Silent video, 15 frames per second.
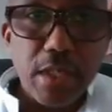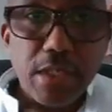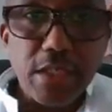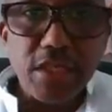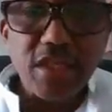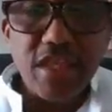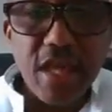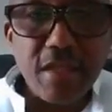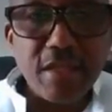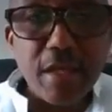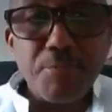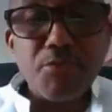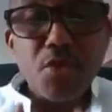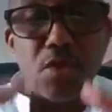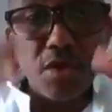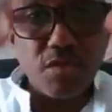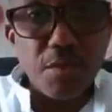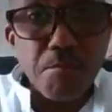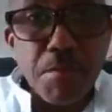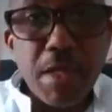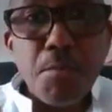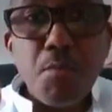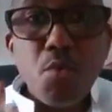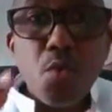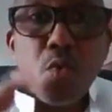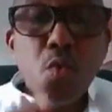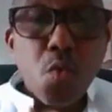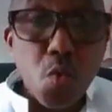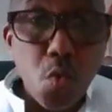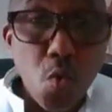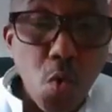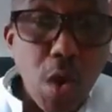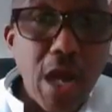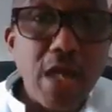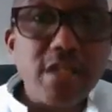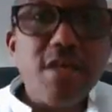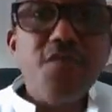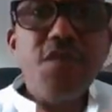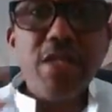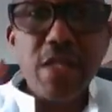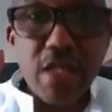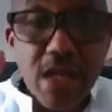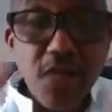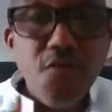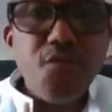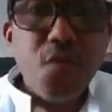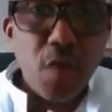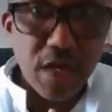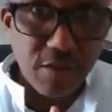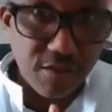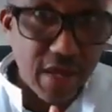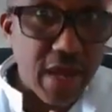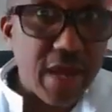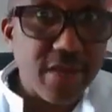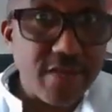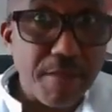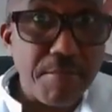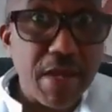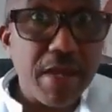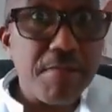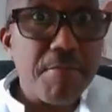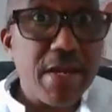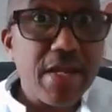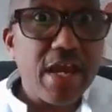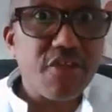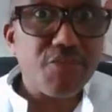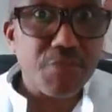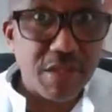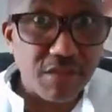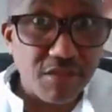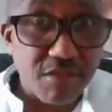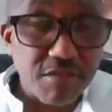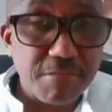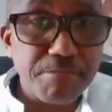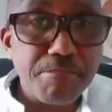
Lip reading: The state capture is the people who had even influenced Yahya Jammeh in many aspects.